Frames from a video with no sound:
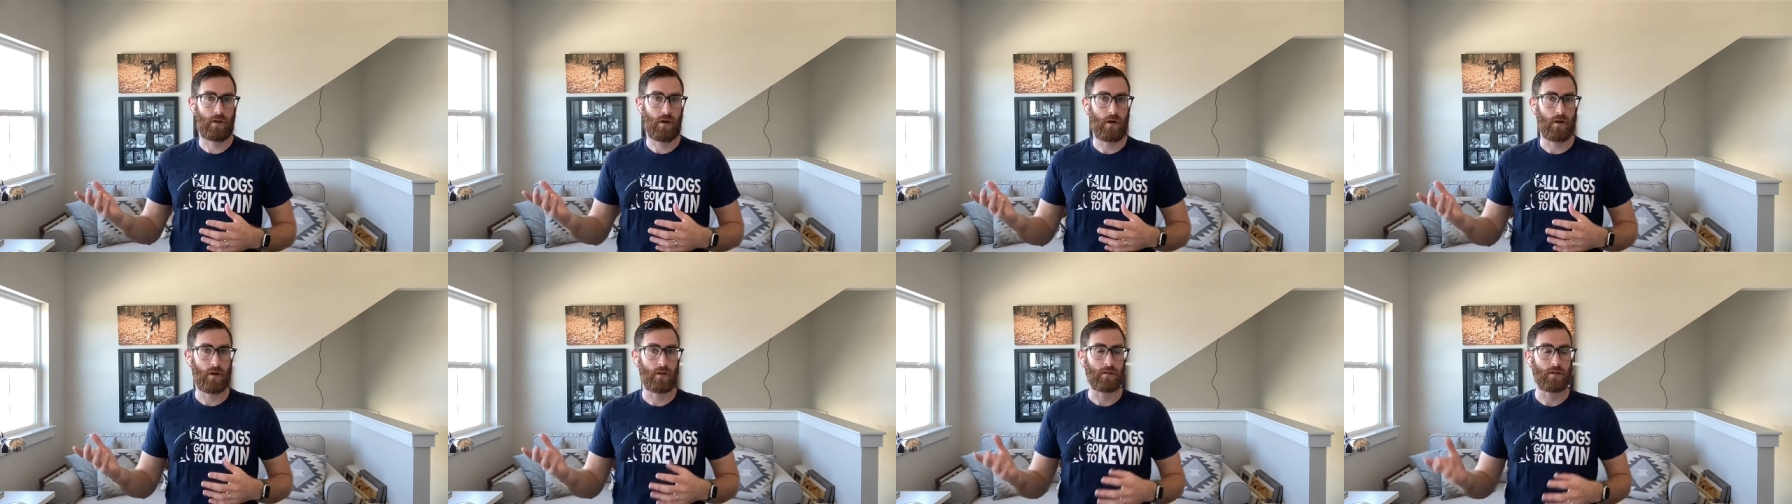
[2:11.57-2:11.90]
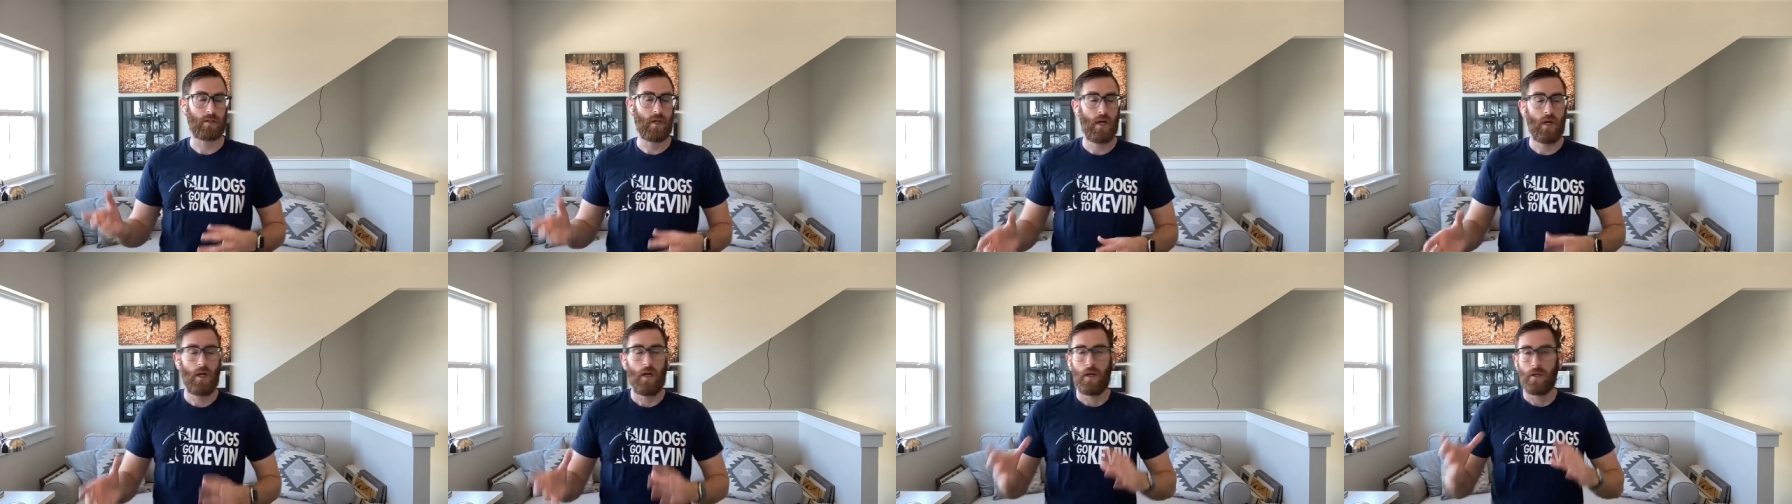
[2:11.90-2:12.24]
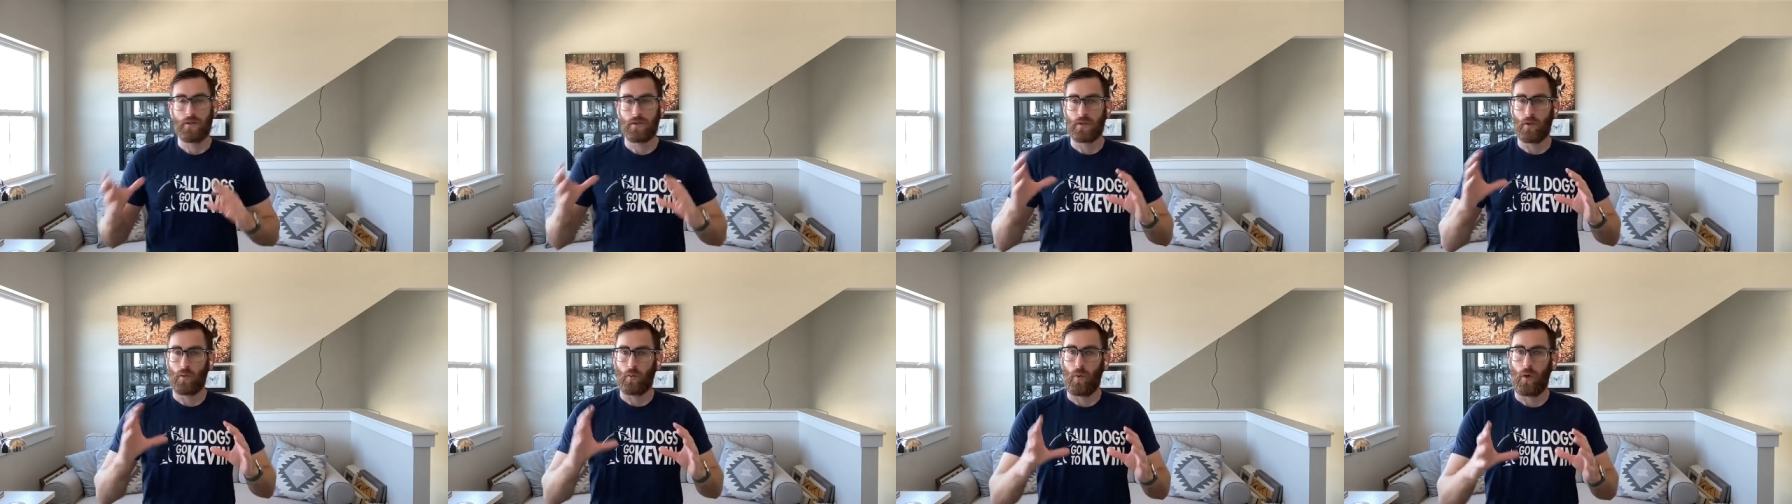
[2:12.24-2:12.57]
cars
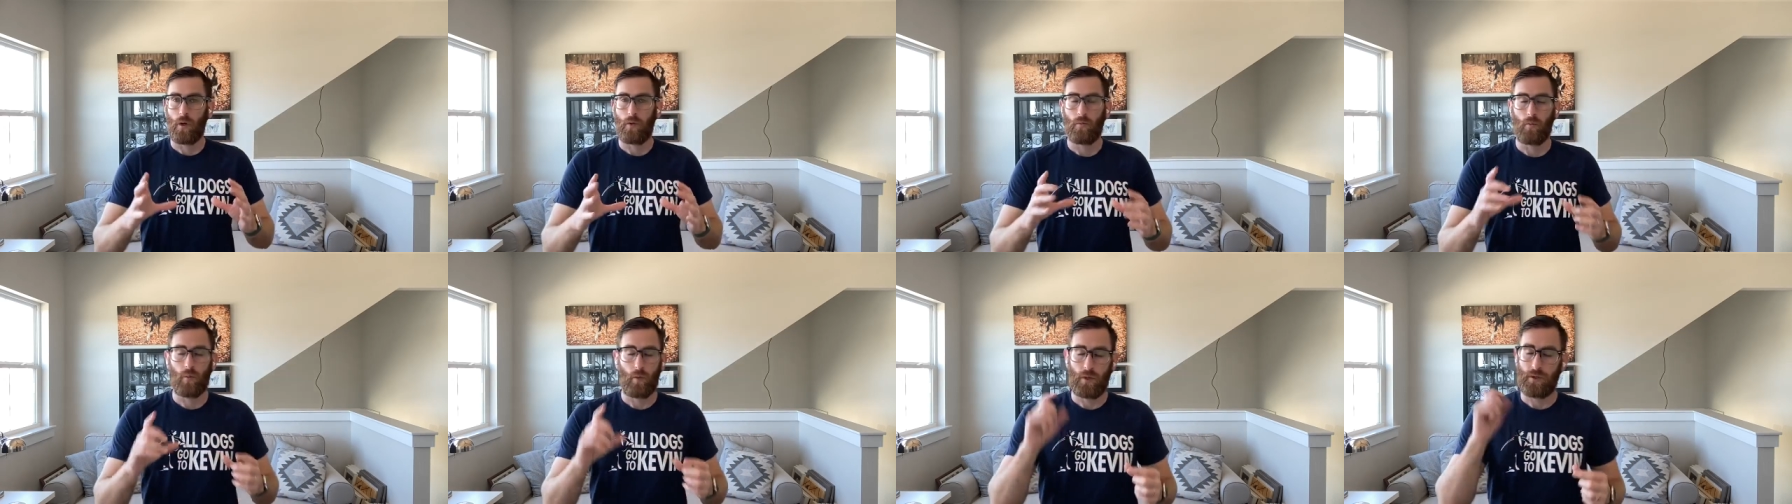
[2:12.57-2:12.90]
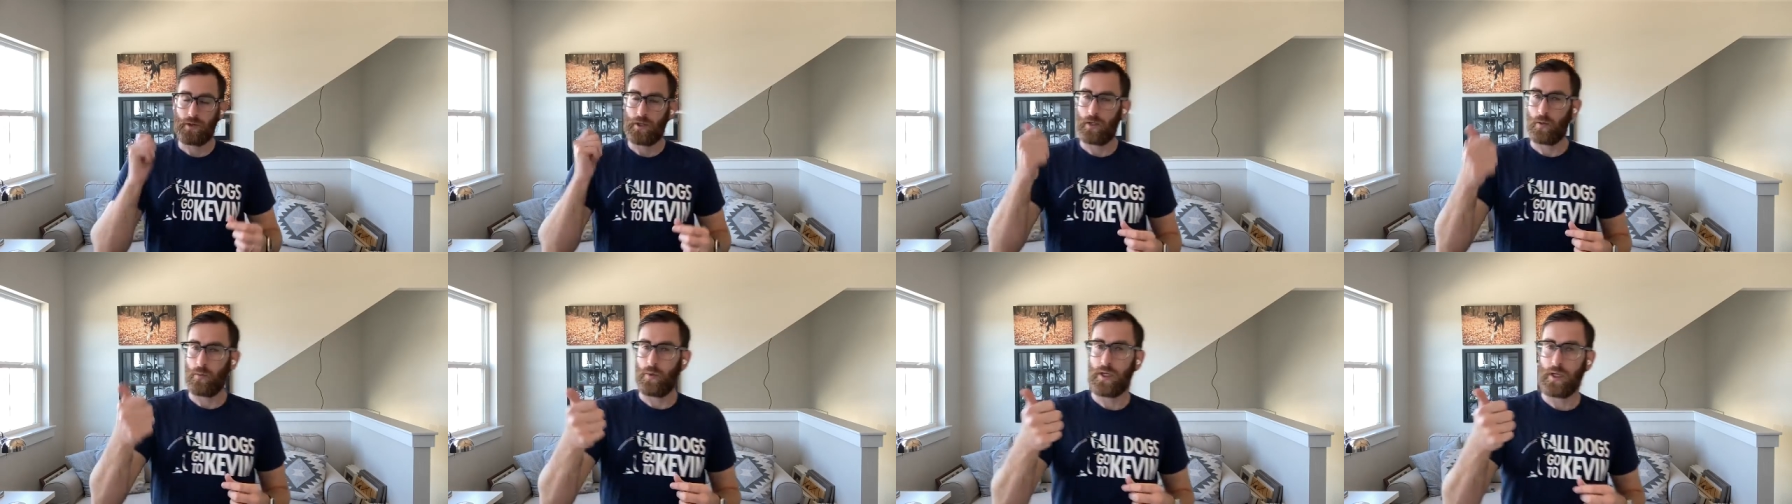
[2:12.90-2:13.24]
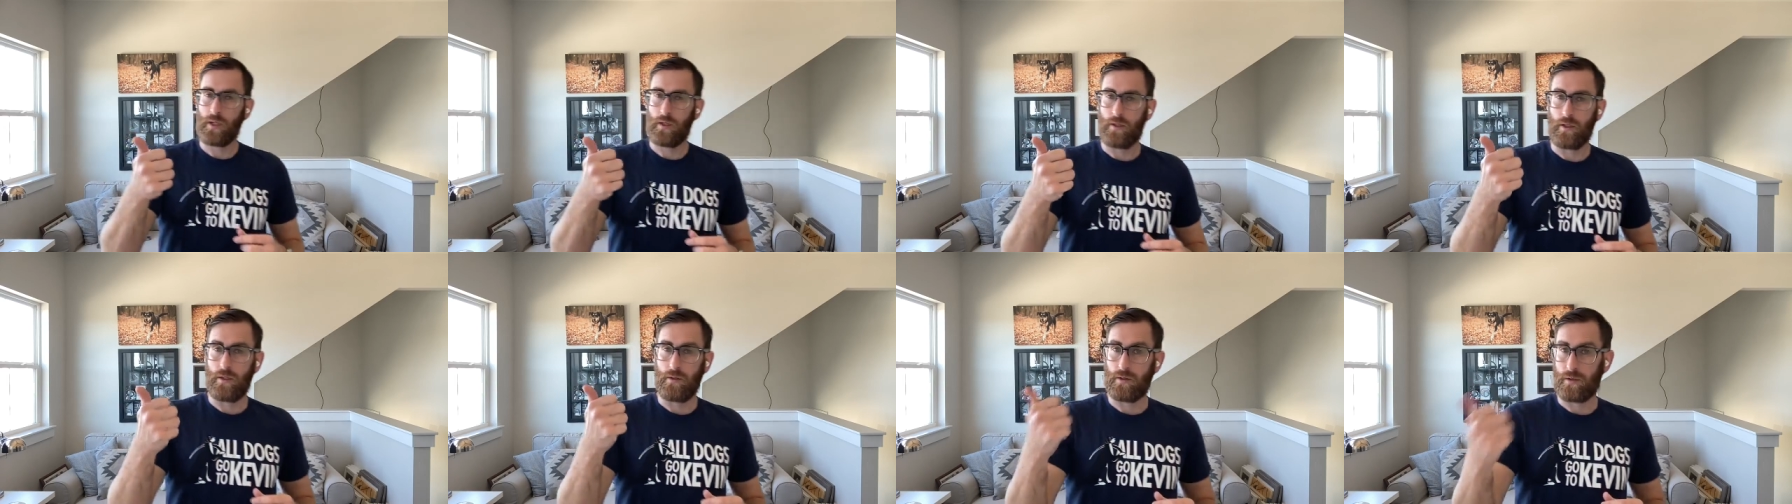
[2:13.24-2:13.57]
so one one thing we
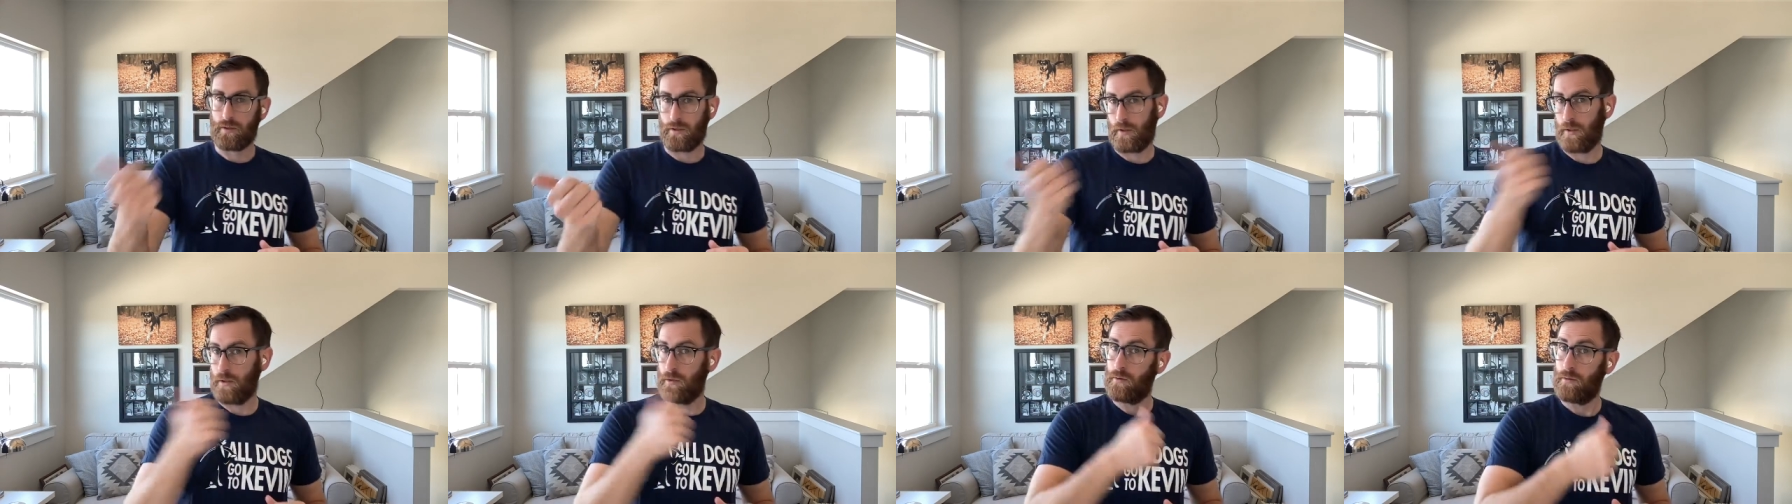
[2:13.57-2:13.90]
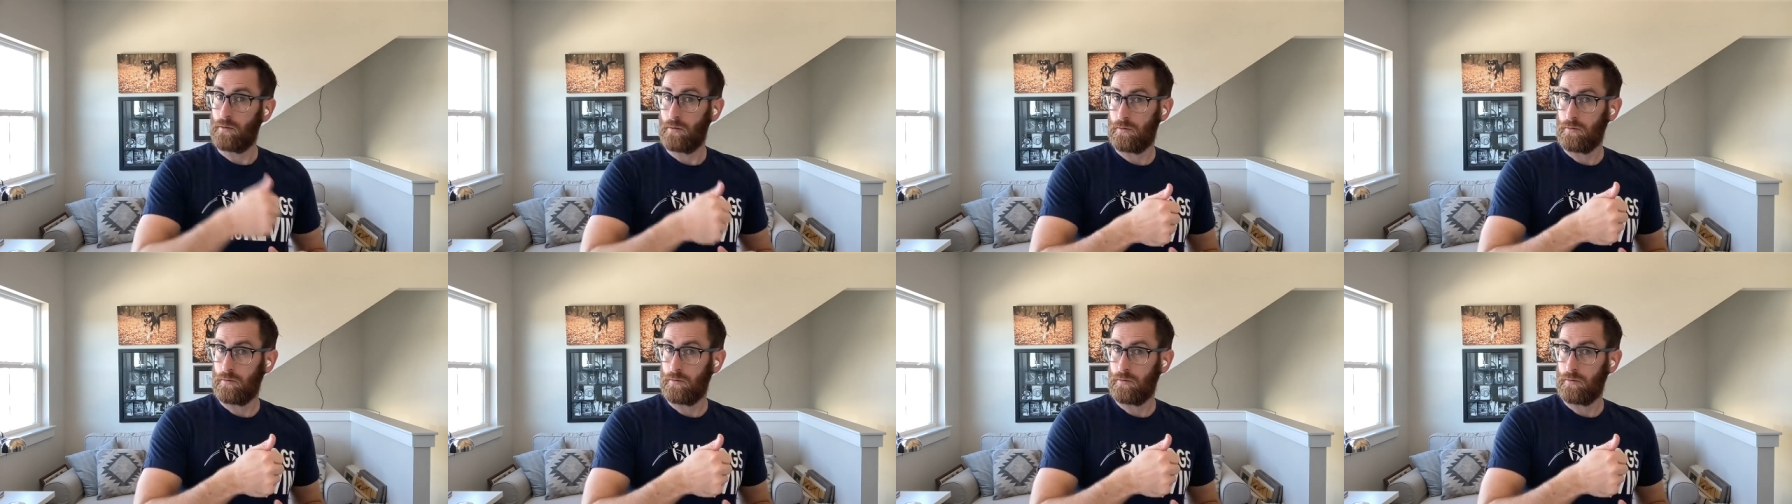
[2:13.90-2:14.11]
can do is